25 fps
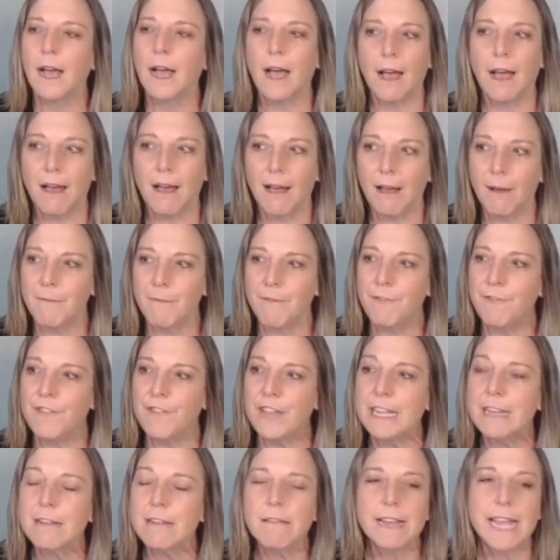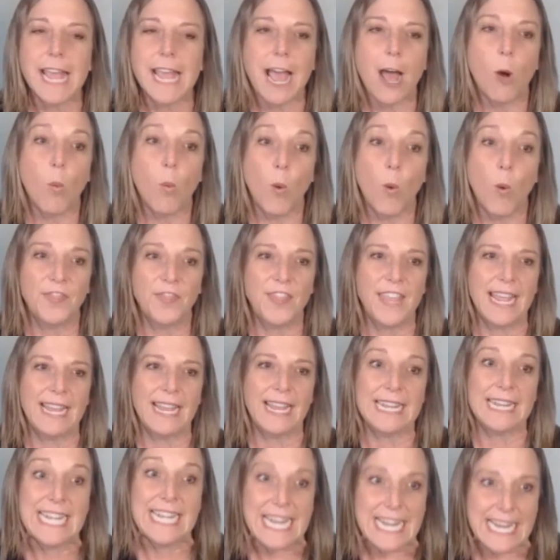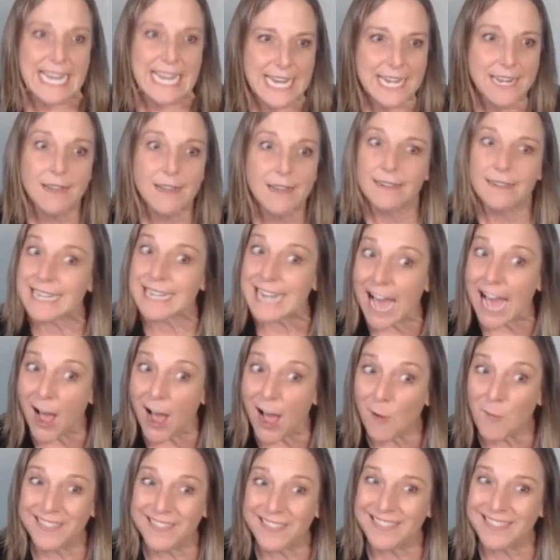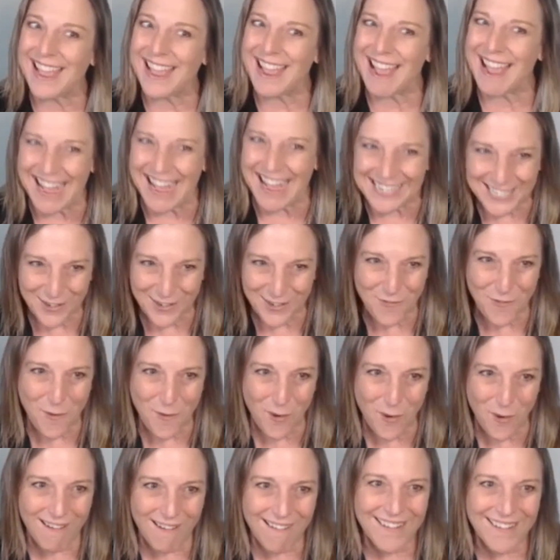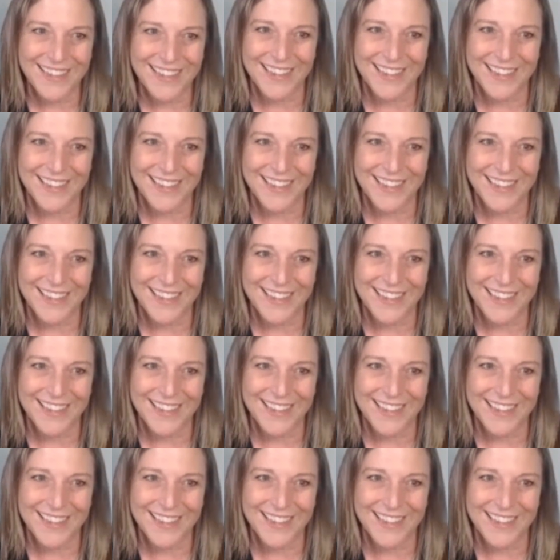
um, figuring out what they need, not what they ask for.